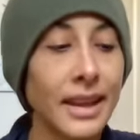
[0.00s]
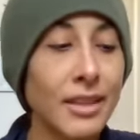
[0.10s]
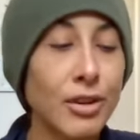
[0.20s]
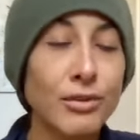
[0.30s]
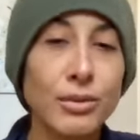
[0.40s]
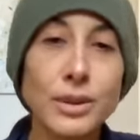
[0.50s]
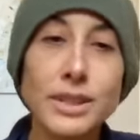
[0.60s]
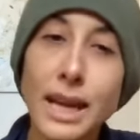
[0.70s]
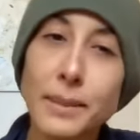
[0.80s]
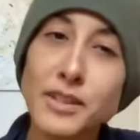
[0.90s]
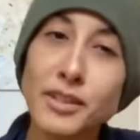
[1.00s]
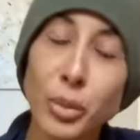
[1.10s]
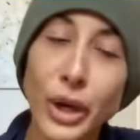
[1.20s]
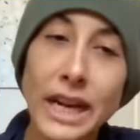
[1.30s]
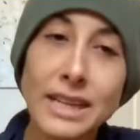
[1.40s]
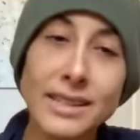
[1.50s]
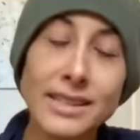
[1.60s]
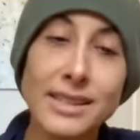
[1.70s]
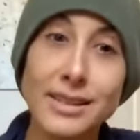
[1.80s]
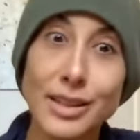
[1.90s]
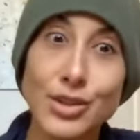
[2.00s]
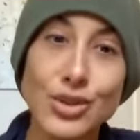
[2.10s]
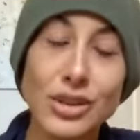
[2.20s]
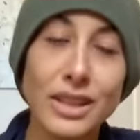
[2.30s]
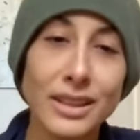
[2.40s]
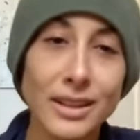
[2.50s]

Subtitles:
And there are 4 types of practice, essentially.